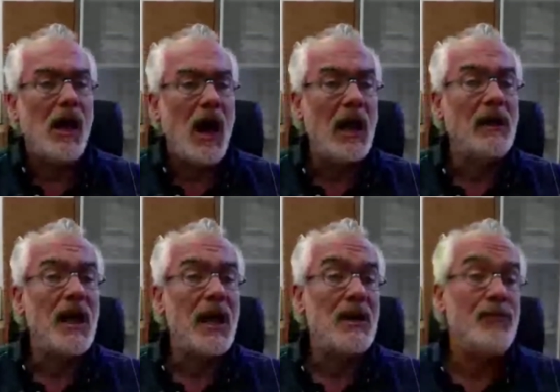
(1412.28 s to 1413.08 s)

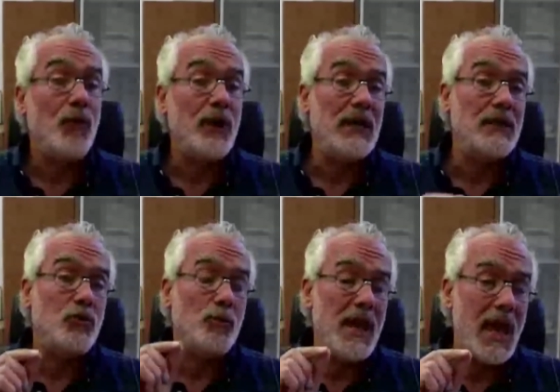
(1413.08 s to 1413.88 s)
unlikely for it
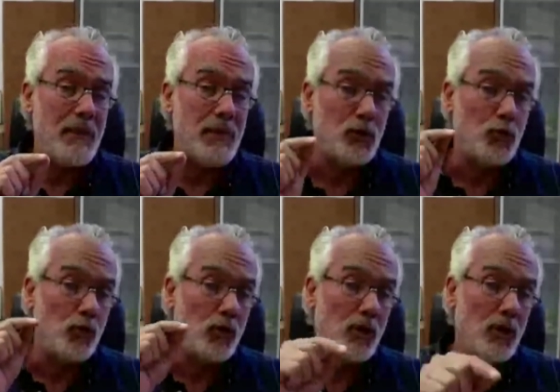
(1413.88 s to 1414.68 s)
to be able to
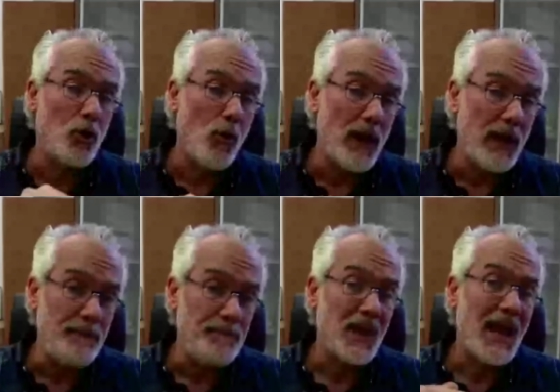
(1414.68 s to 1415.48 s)
go
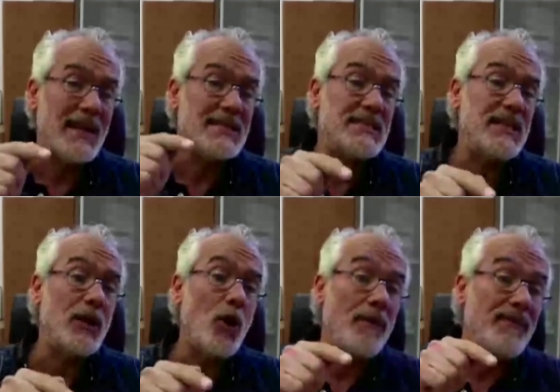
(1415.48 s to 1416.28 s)
in and
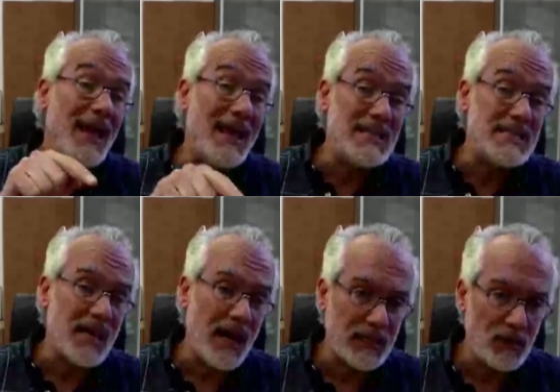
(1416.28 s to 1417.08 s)
stick on the
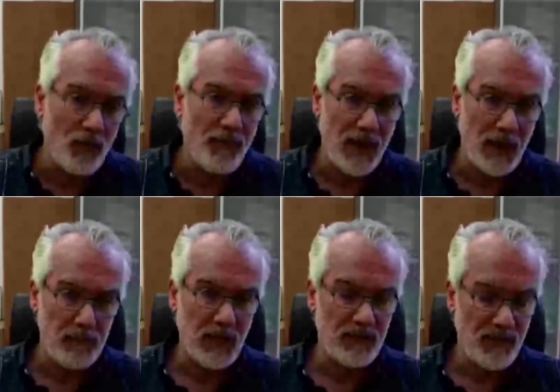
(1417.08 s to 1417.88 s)
inside of a
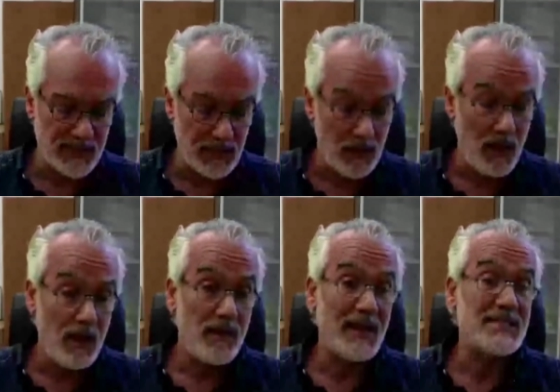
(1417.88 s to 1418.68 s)
blood vessel
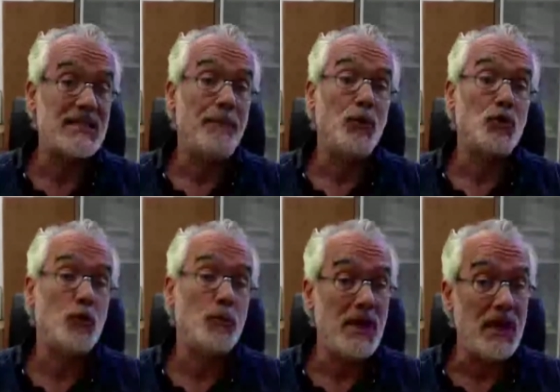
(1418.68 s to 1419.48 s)
that's supposed
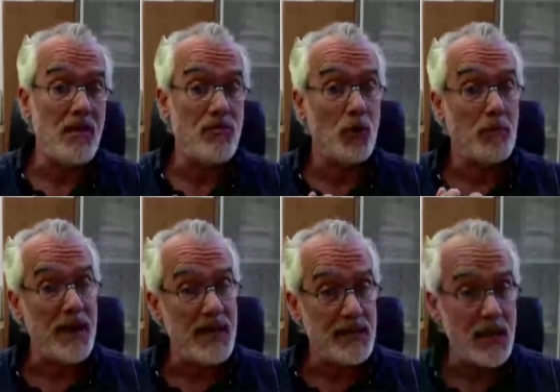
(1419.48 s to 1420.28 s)
to be either
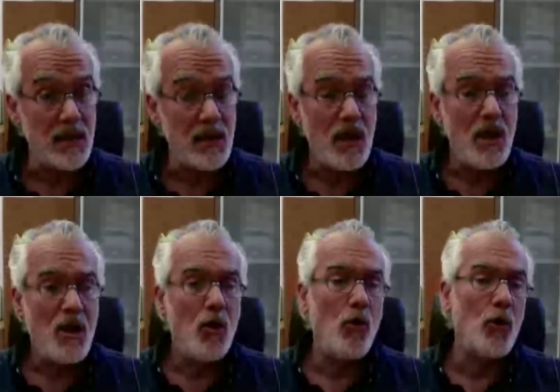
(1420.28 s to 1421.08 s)
bleeding
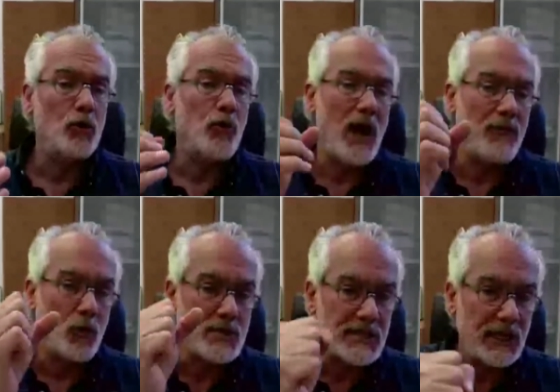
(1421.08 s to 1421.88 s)
or to have
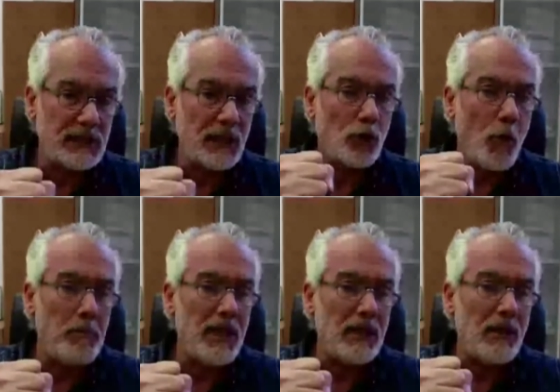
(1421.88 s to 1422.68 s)
constricted
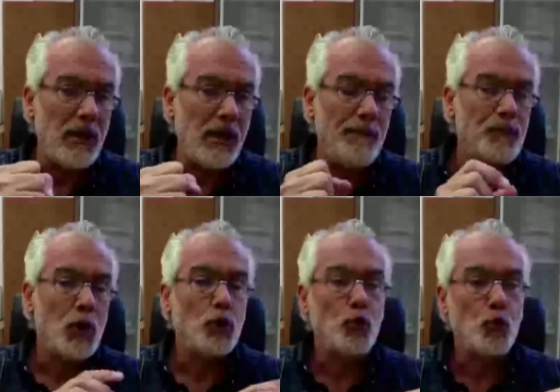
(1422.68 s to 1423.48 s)
completely
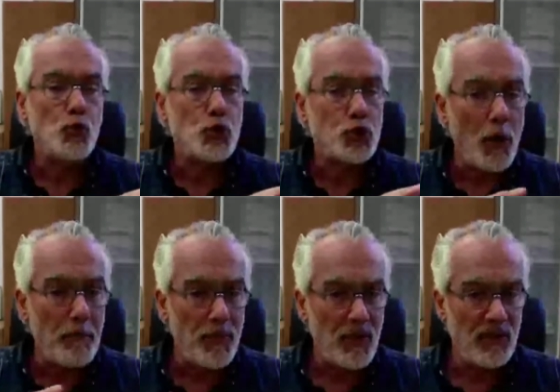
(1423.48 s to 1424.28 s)
to
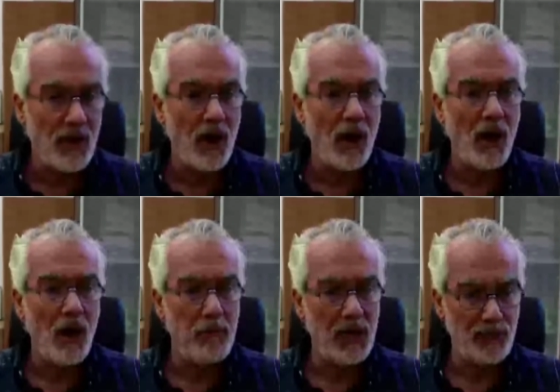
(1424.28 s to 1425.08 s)
stop the
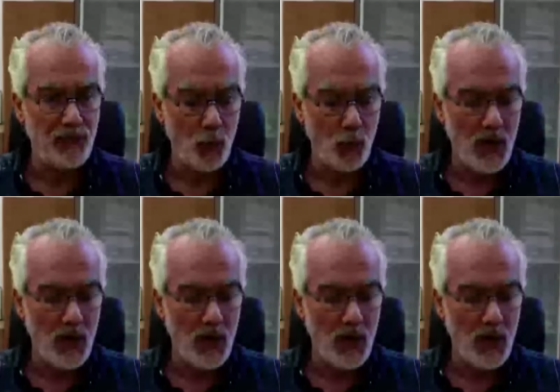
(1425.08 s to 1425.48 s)
blood flow.